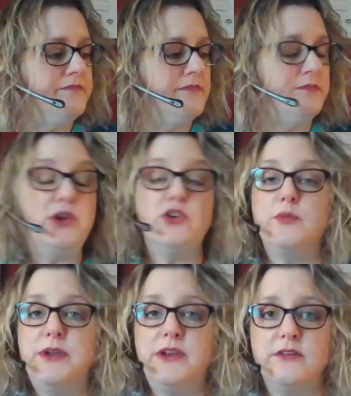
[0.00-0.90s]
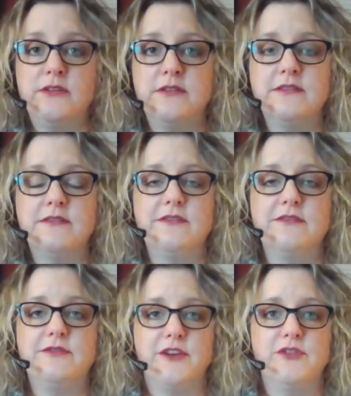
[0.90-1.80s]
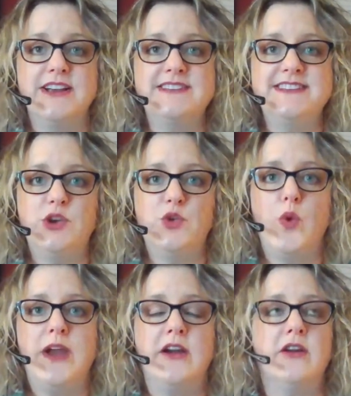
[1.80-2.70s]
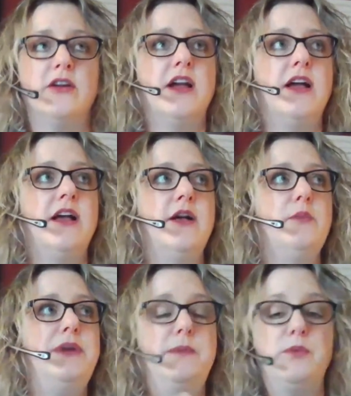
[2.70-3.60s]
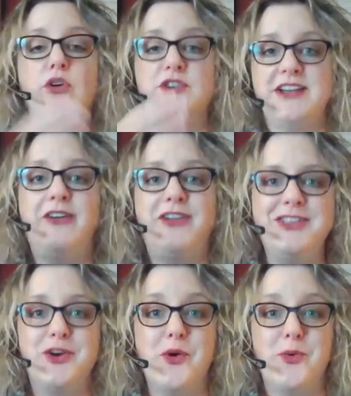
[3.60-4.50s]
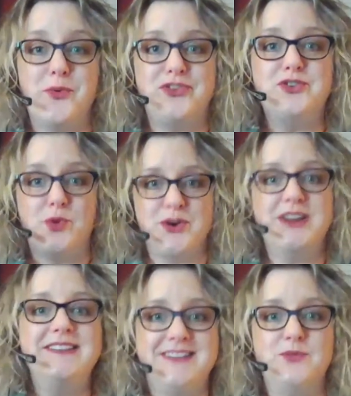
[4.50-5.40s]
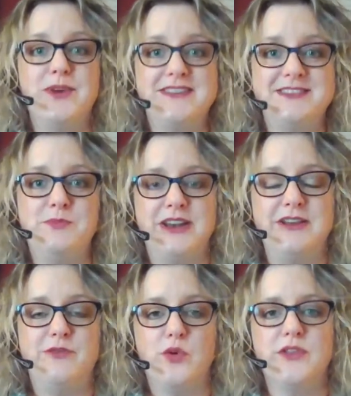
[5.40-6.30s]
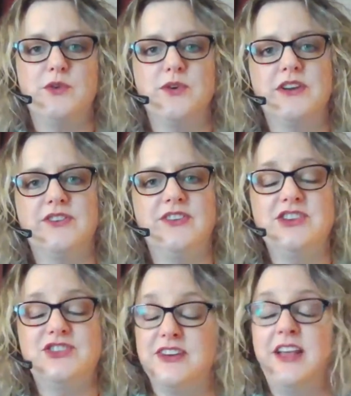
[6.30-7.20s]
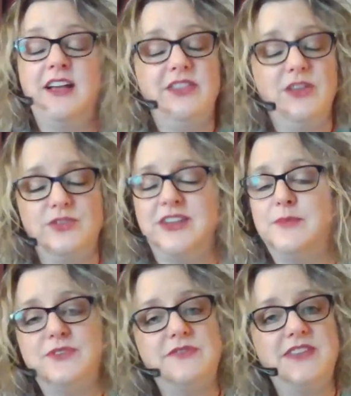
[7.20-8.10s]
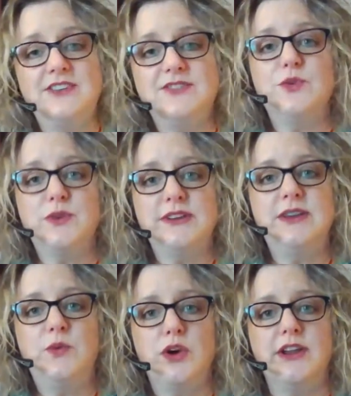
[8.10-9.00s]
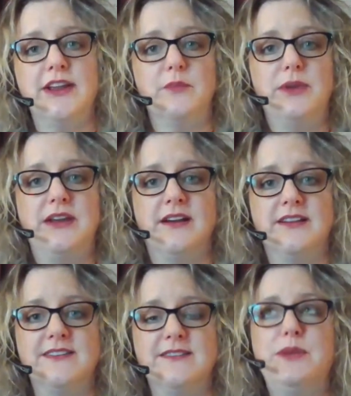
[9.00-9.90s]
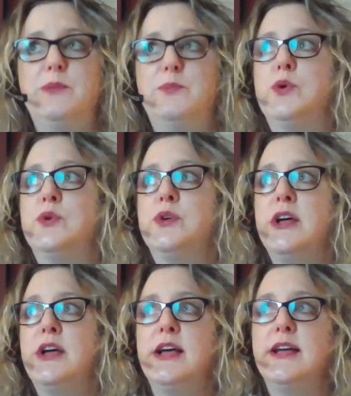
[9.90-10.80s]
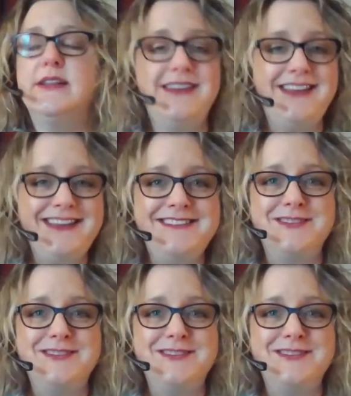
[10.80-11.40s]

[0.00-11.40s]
peer-to-peer fundraising where people are telling their own stories and raising money for the organization, those types of things are really working because people need